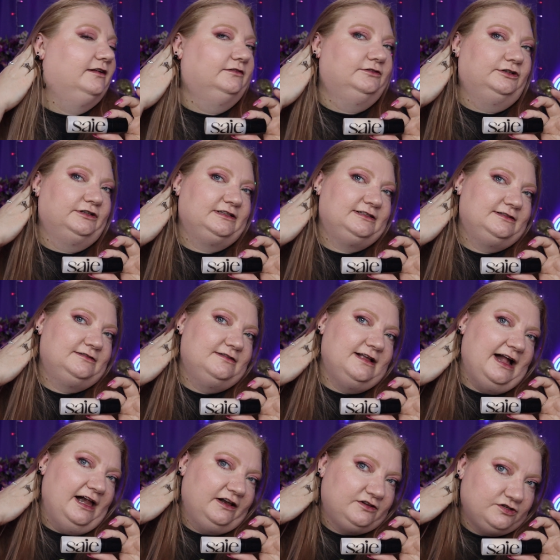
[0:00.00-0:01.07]
It looks
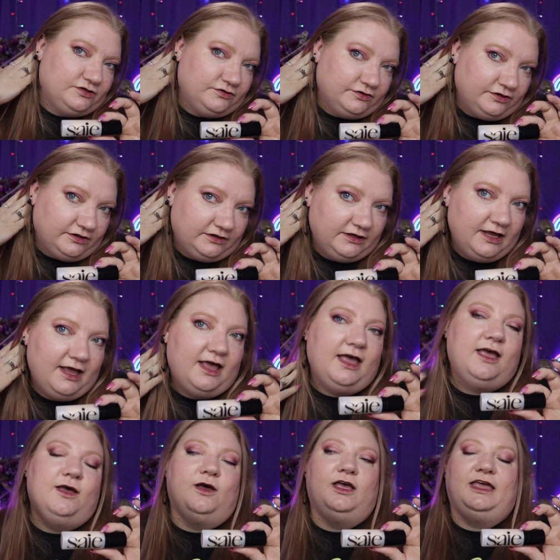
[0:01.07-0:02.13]
natural.
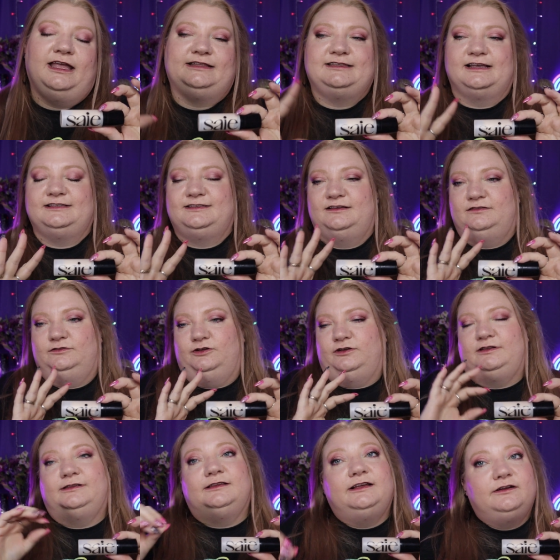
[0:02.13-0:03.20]
It doesn't
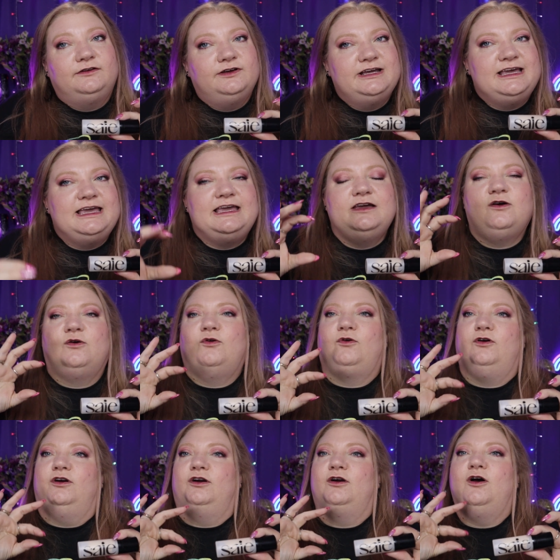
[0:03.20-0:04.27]
look glittery
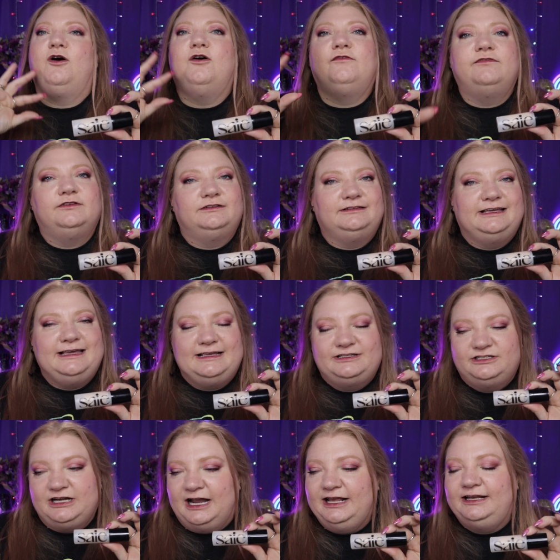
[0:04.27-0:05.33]
or overly
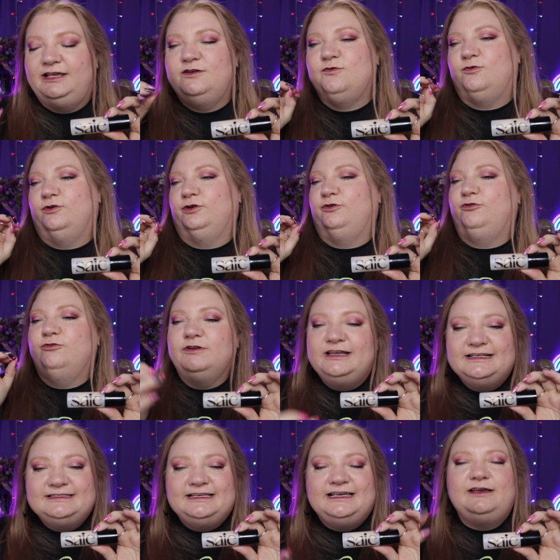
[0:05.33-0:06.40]
shiny or
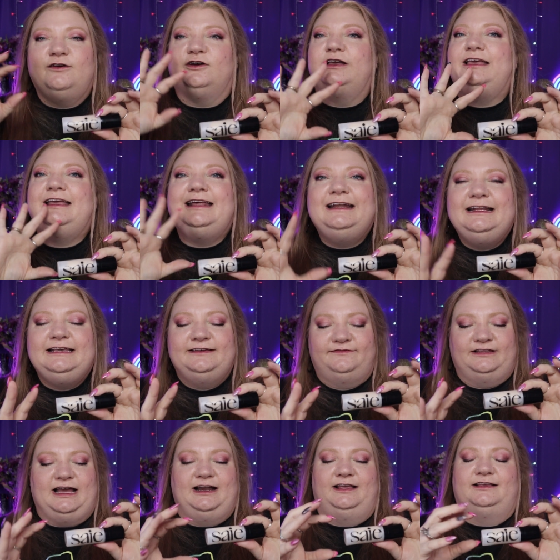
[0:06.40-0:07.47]
greasy or any
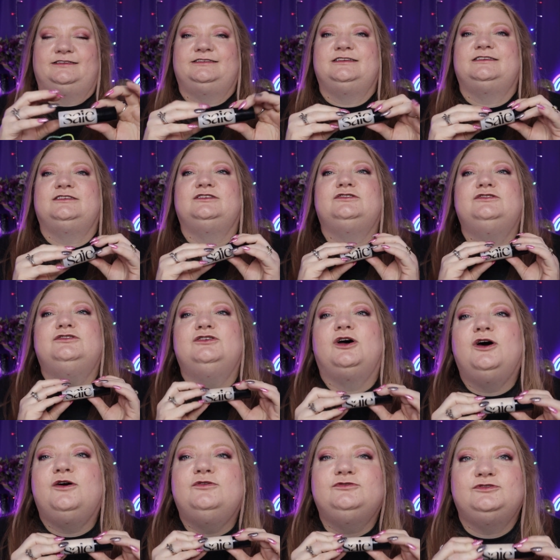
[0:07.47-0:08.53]
of that. It's just
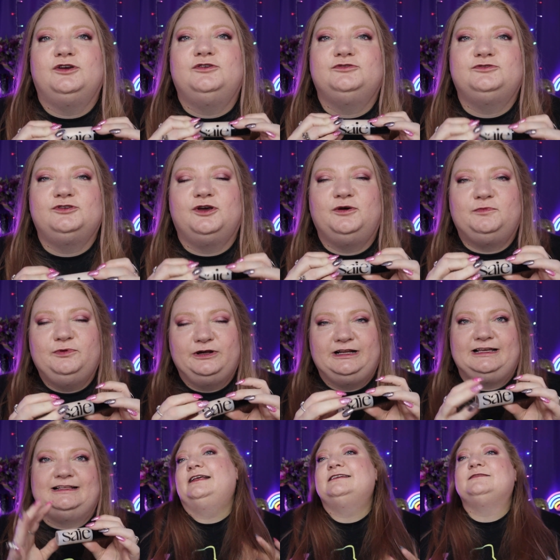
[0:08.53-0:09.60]
so, so, so
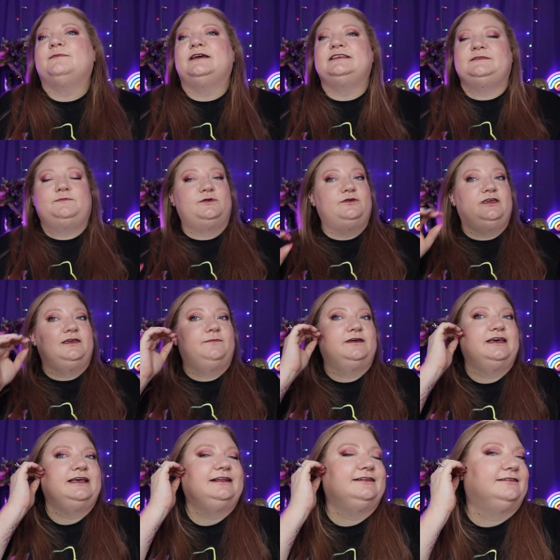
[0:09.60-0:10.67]
pretty. That is my spooky
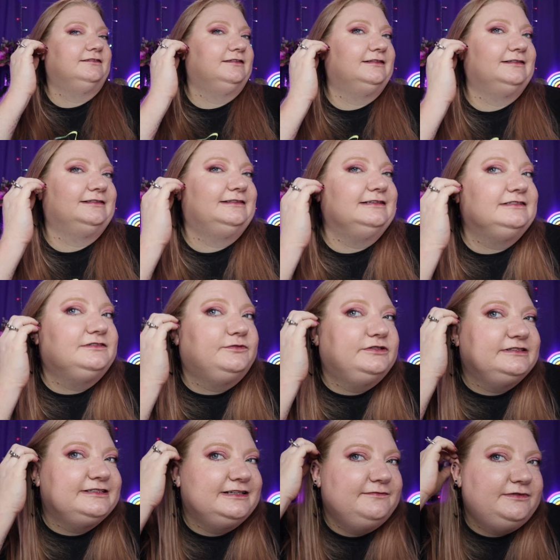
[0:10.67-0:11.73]
bit. This
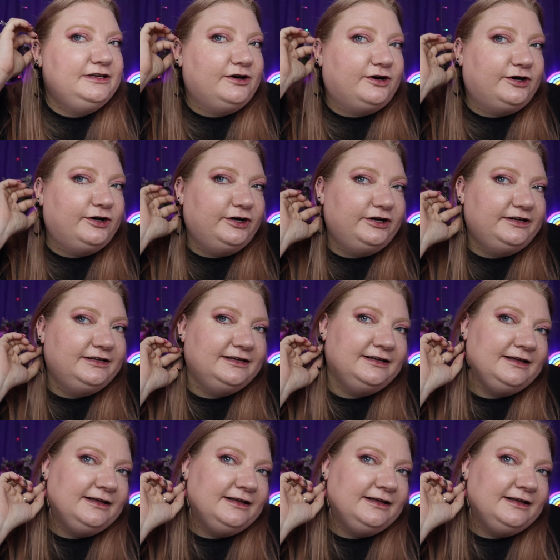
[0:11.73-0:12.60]
one's gonna be hard.